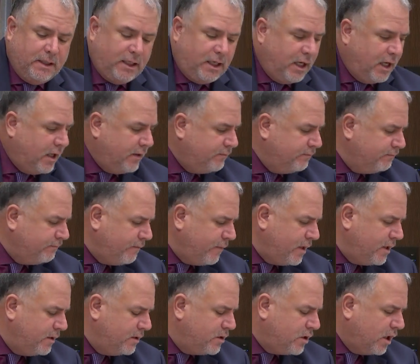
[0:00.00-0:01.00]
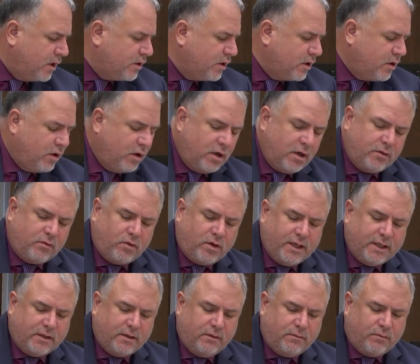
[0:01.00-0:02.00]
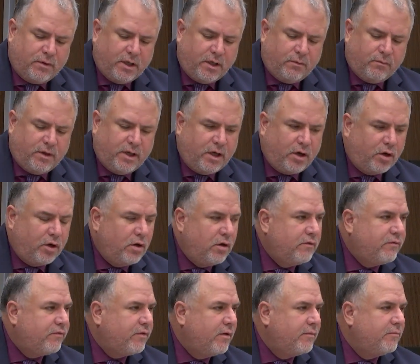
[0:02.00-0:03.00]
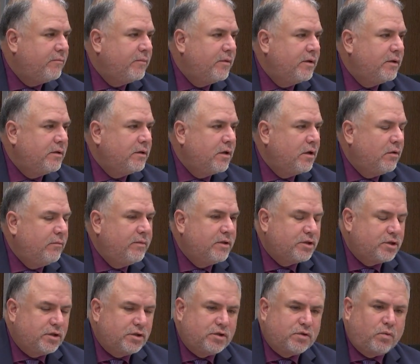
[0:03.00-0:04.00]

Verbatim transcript: Um, Dr. Conrod, we, we heard from you know Mr.